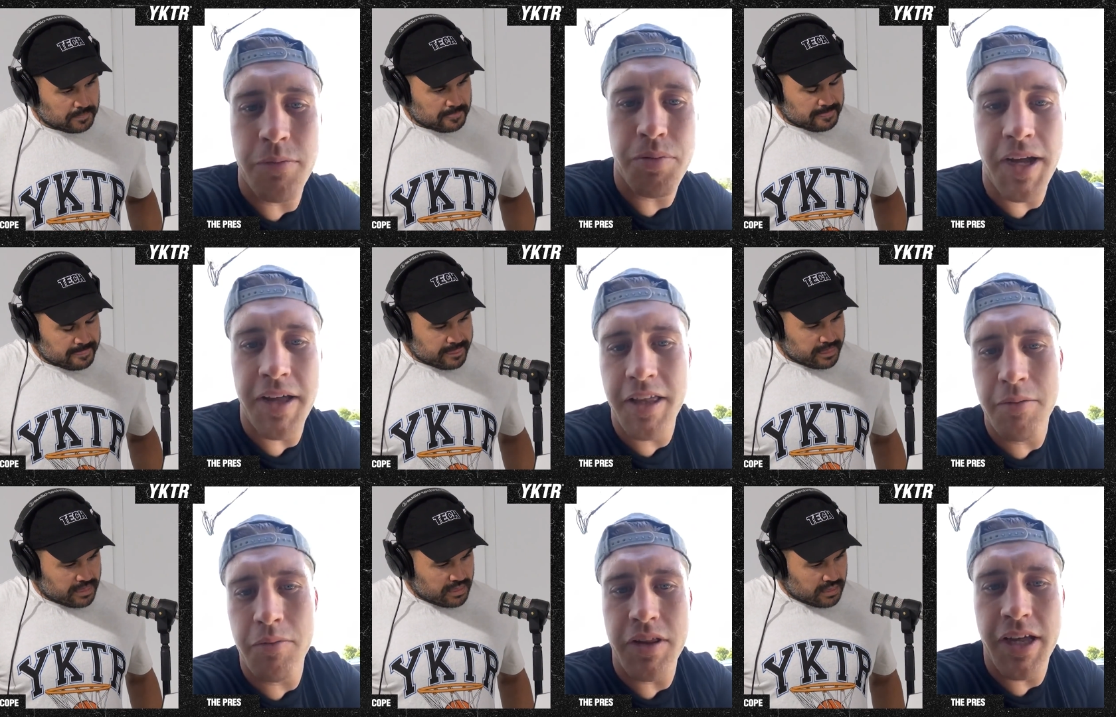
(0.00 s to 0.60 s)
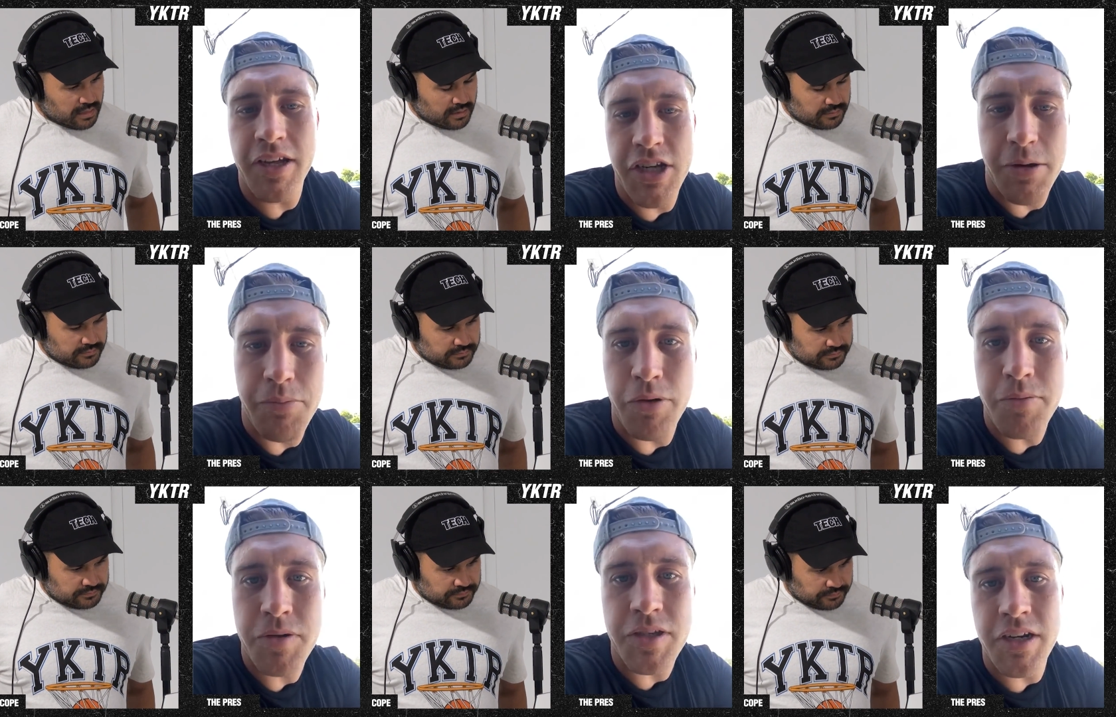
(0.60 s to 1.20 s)
Speaker 1: to play them with AJ
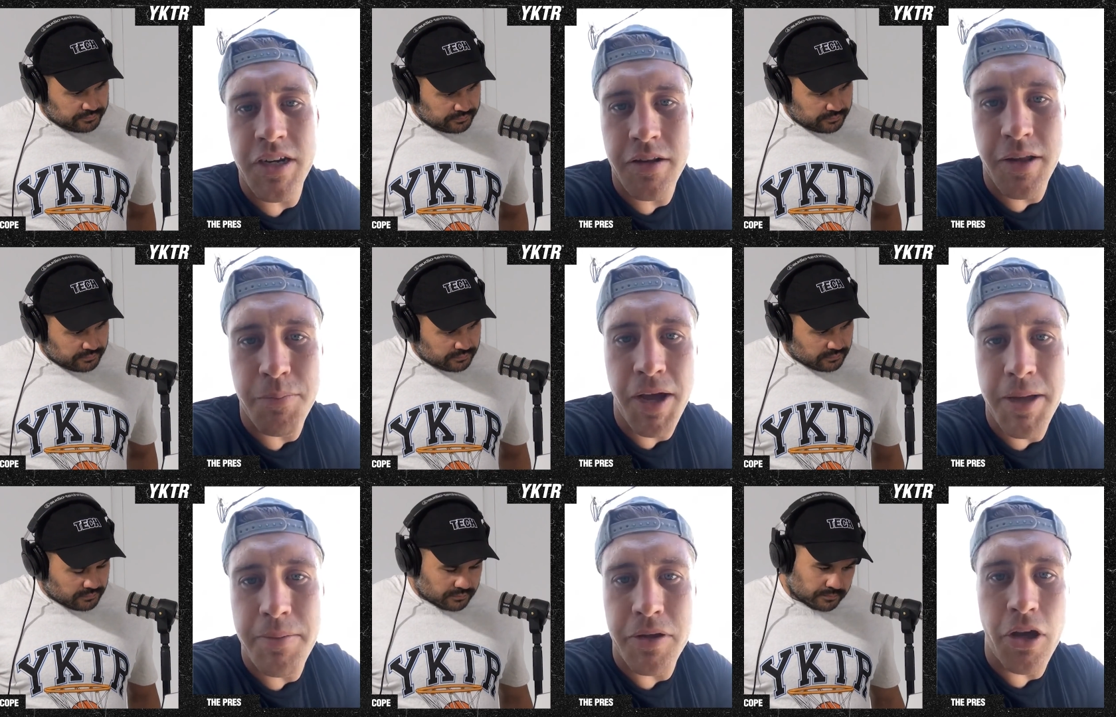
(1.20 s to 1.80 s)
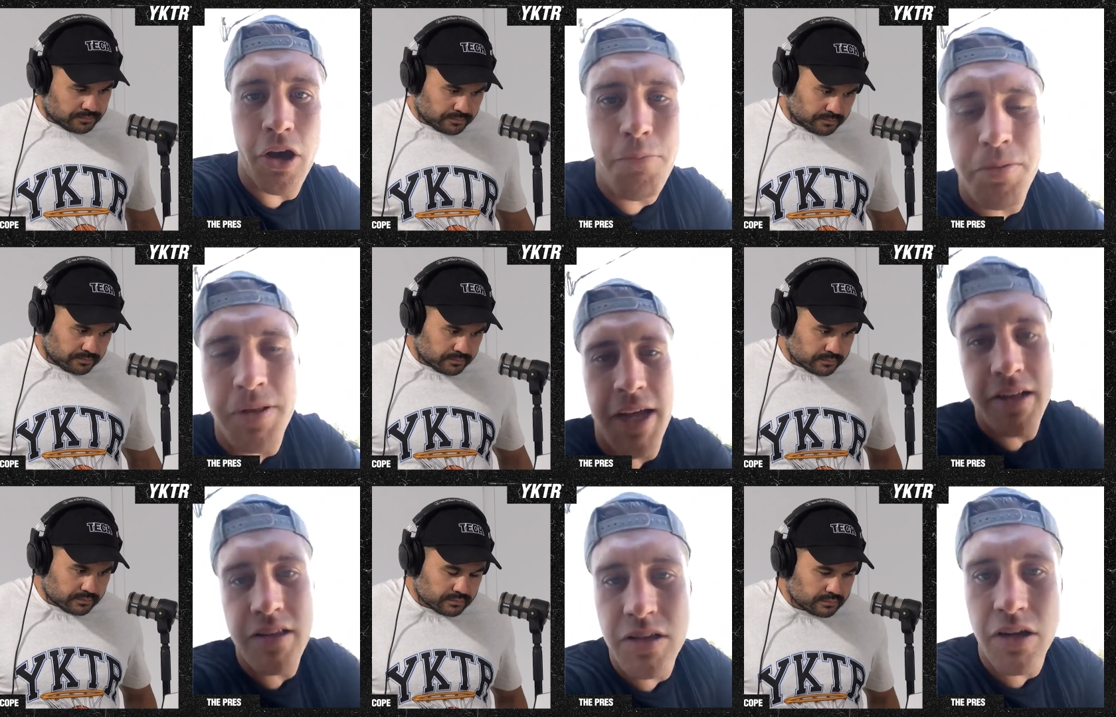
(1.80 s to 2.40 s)
Brimson and the baby goat
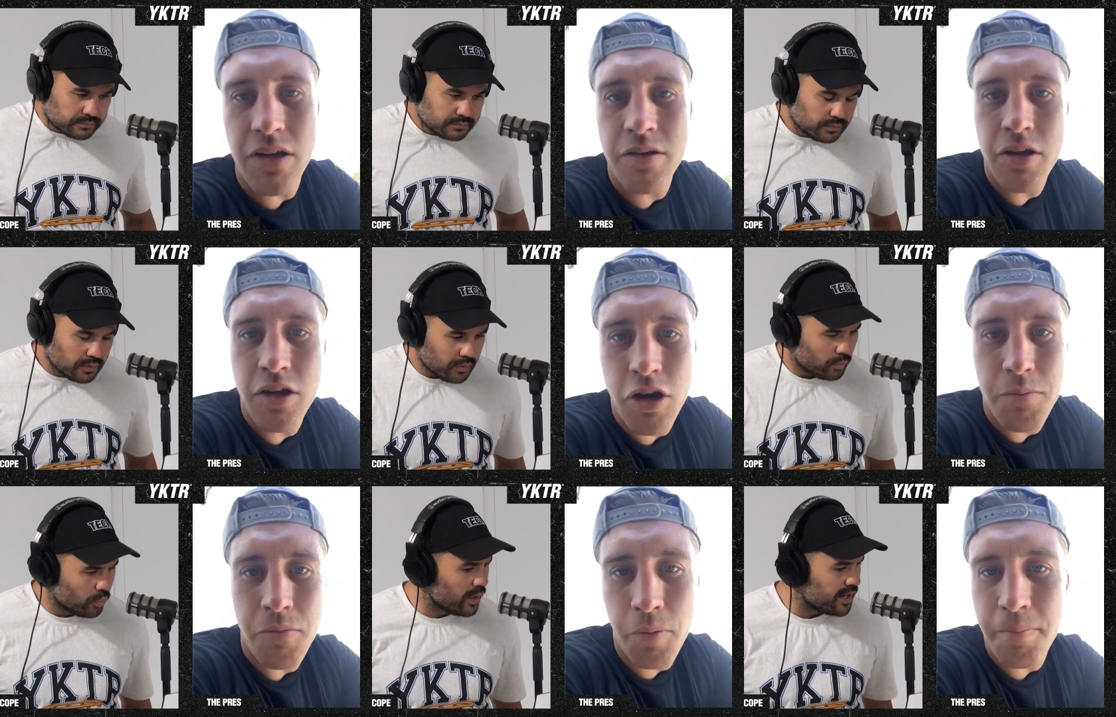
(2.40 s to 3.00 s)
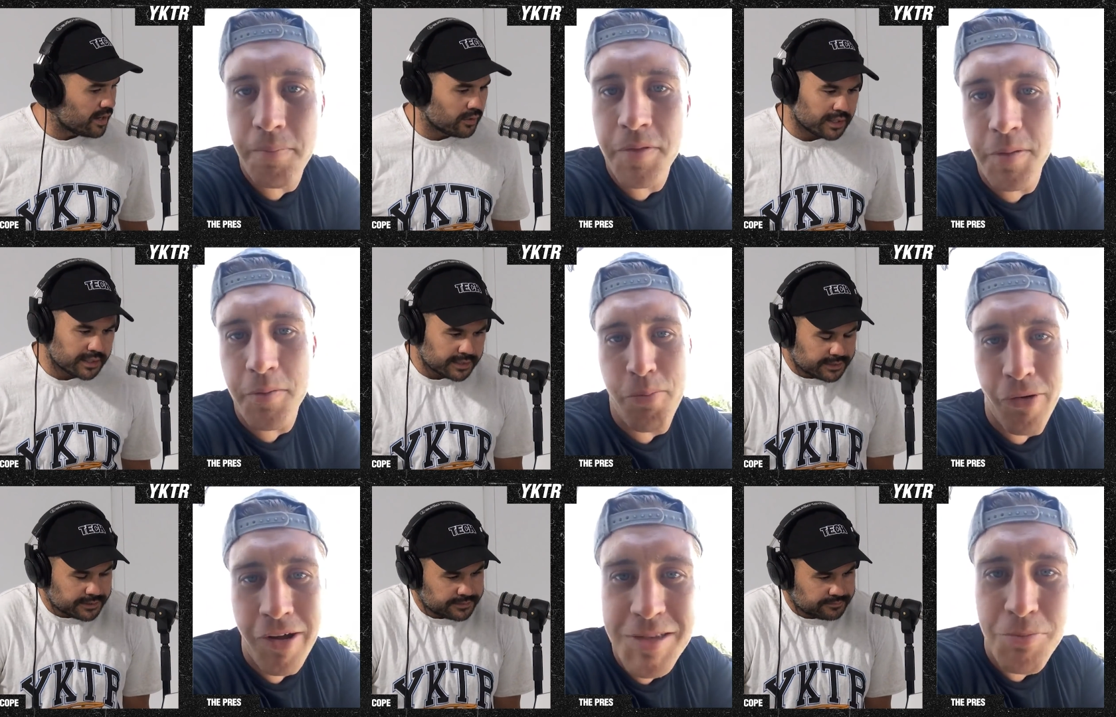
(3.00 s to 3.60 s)
playing. So i oh, well, the
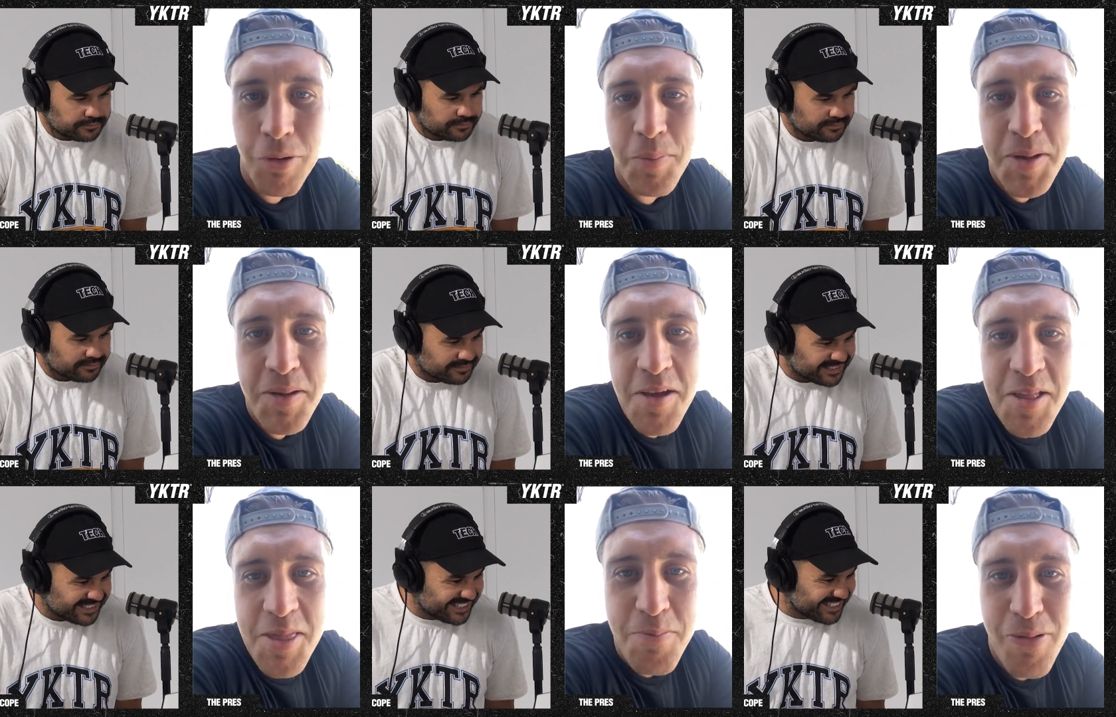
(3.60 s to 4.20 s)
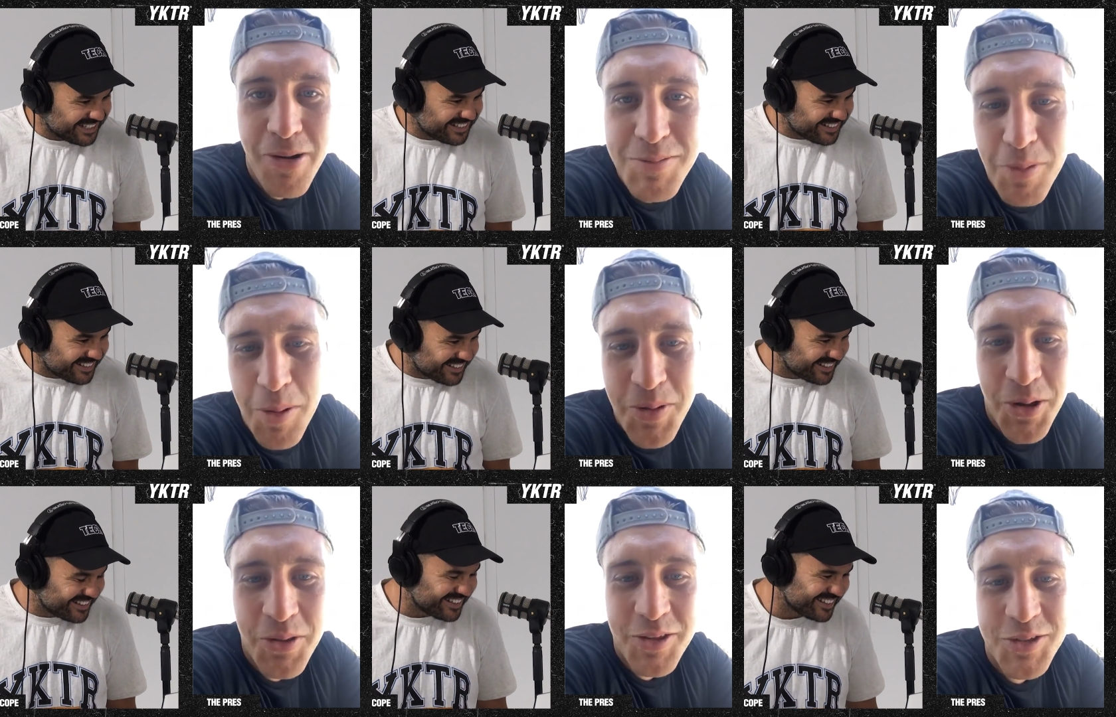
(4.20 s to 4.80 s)
press might be the press might be on the